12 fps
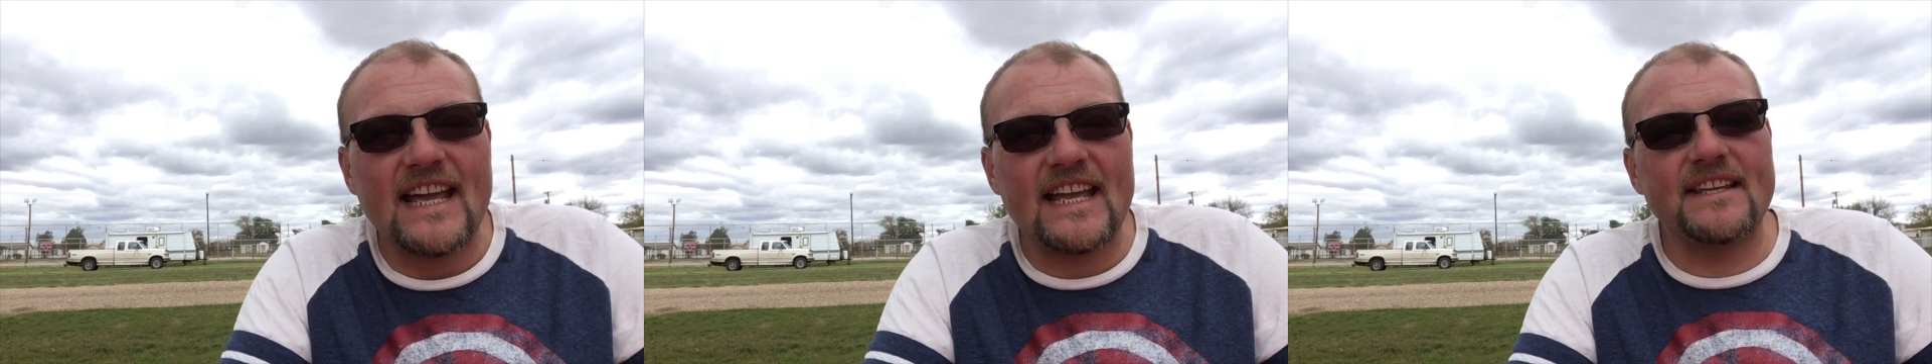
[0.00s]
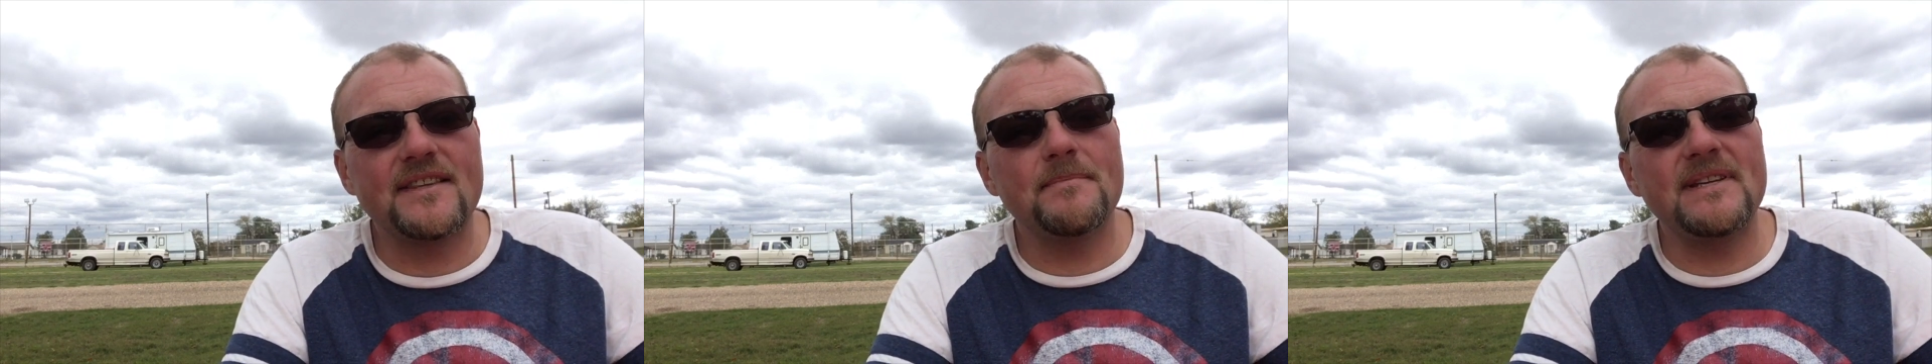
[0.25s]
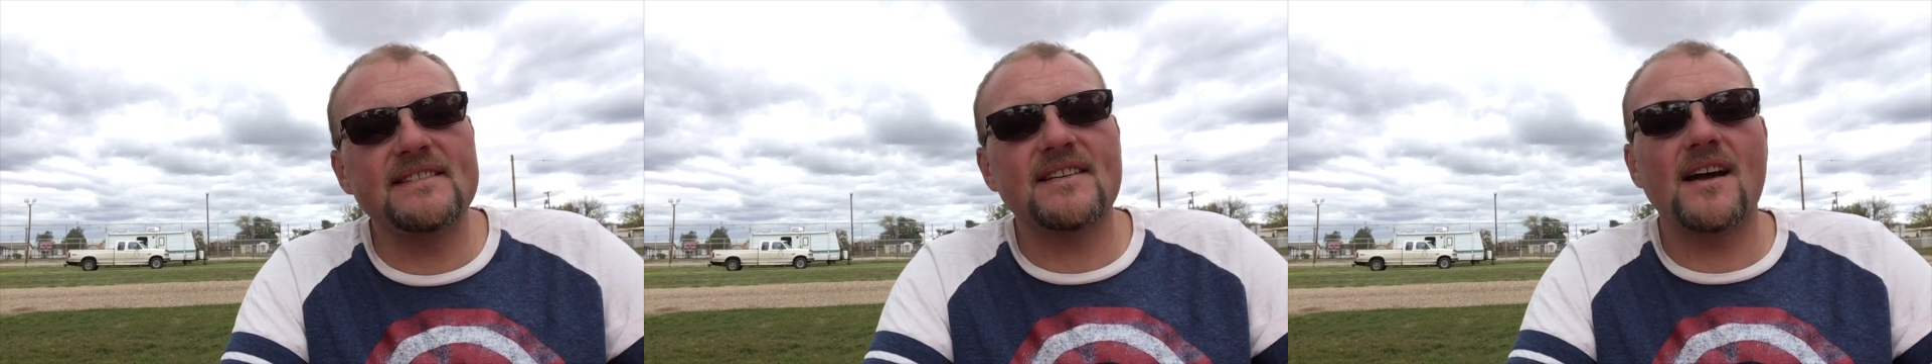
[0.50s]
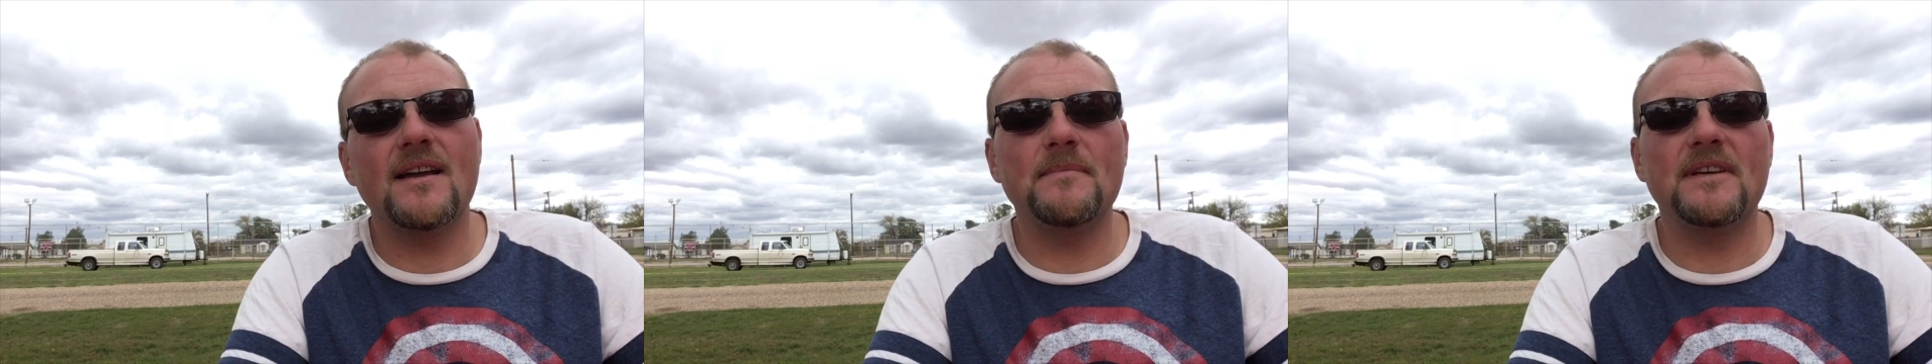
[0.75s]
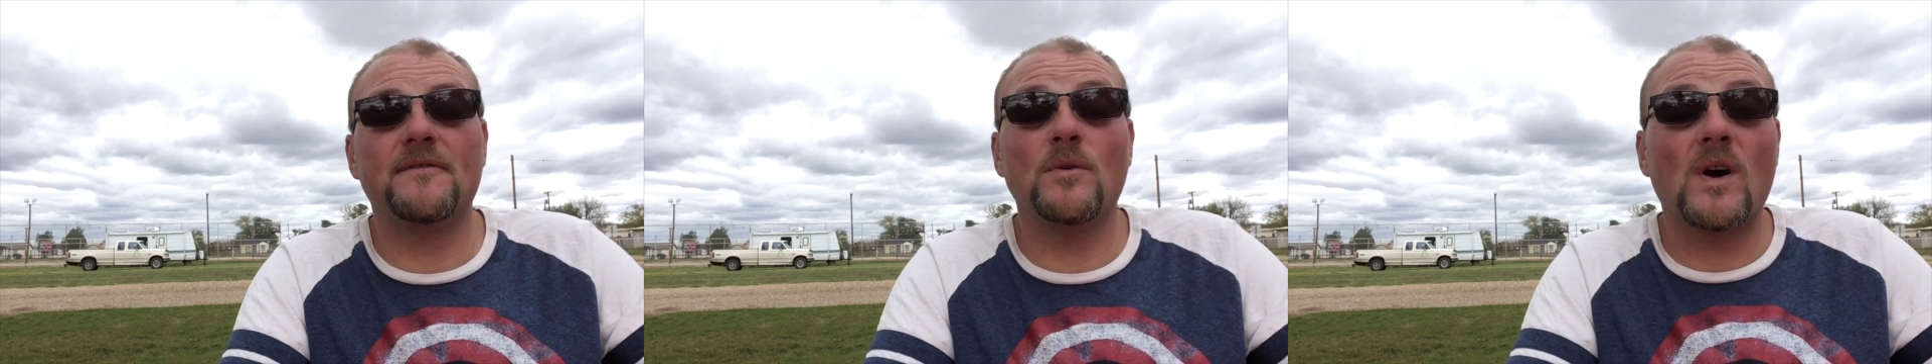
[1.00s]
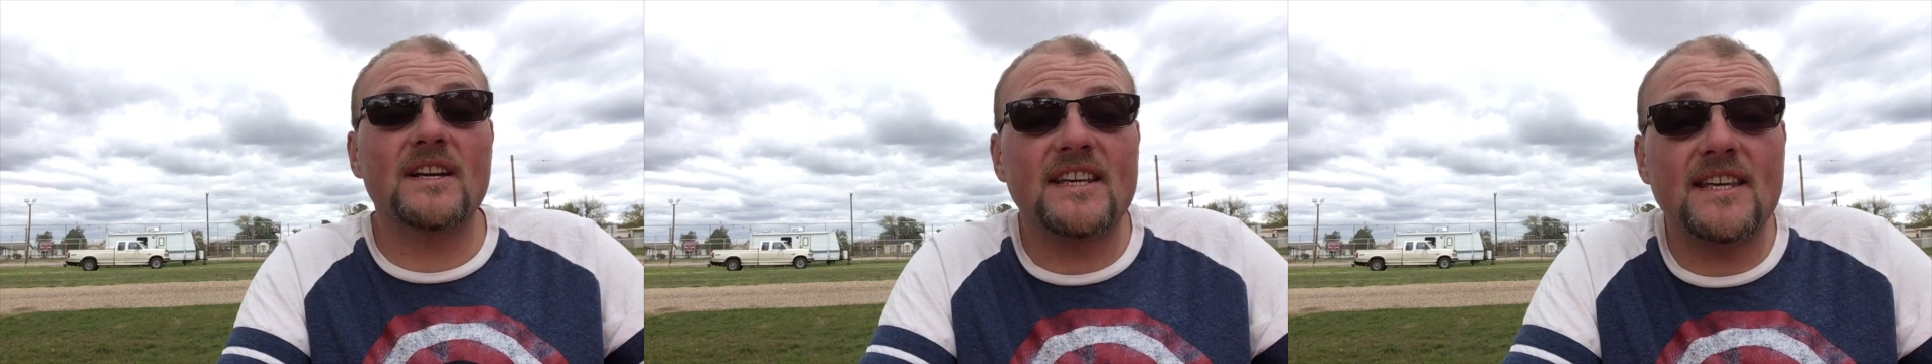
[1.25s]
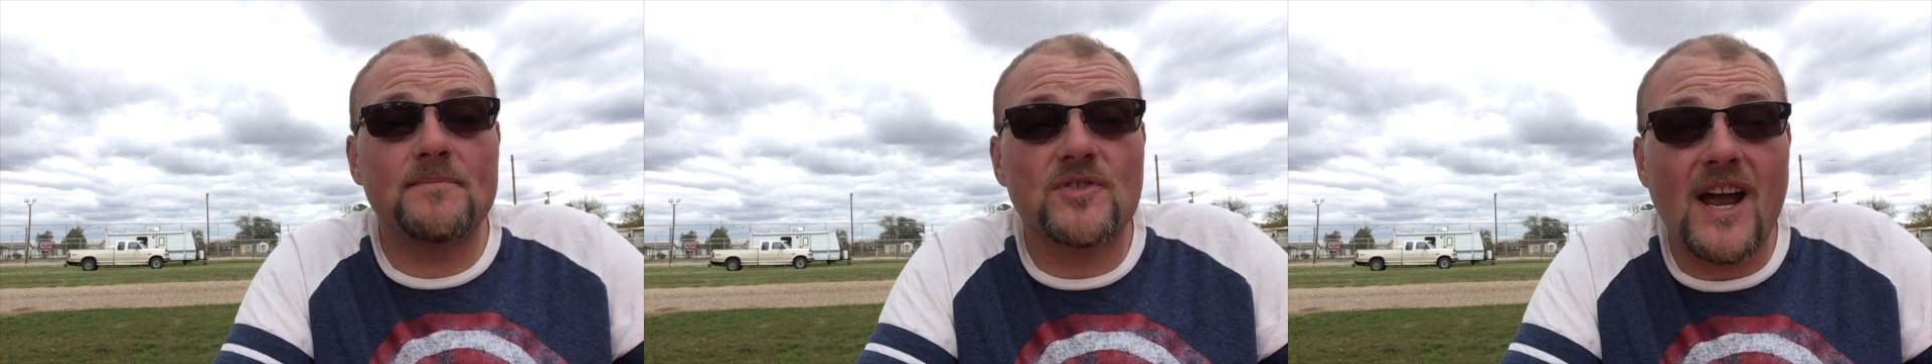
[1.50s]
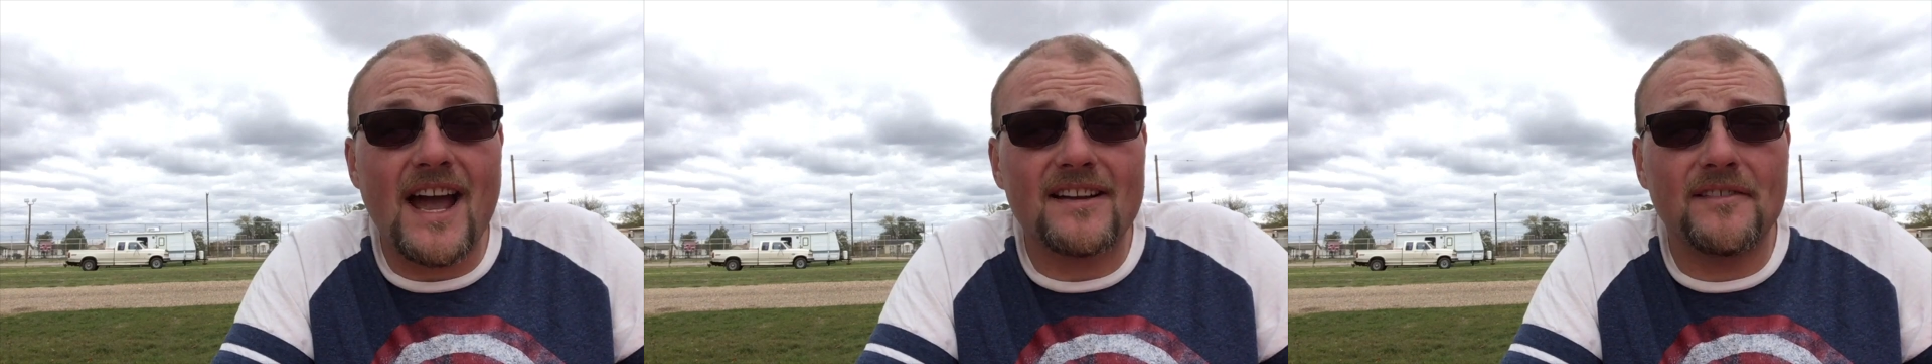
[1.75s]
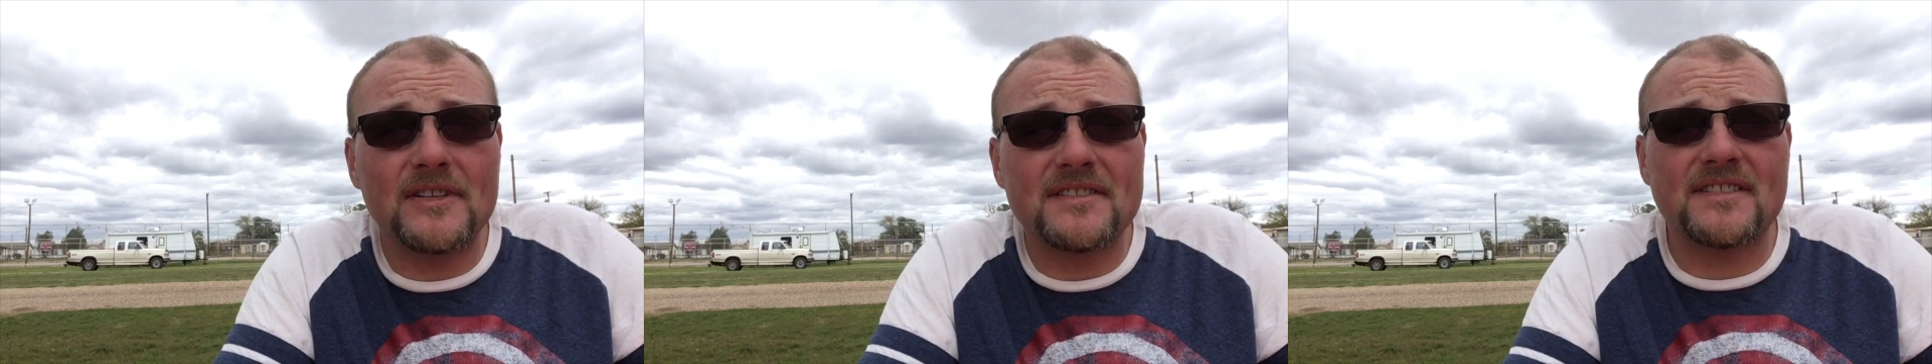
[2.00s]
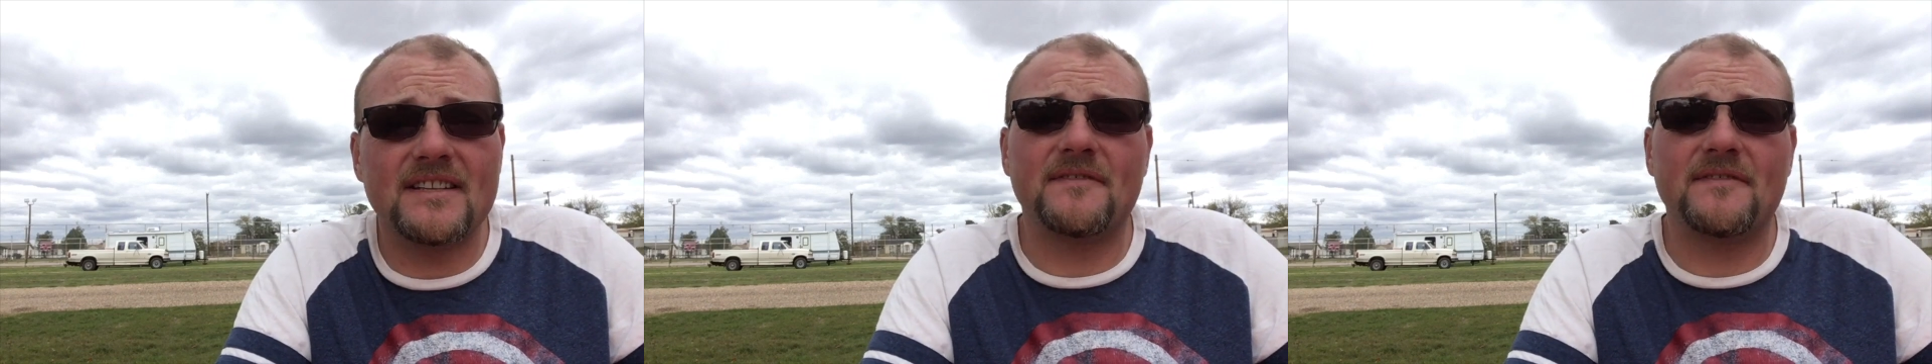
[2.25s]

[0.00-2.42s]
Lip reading: In the meantime, if you want to keep track of us,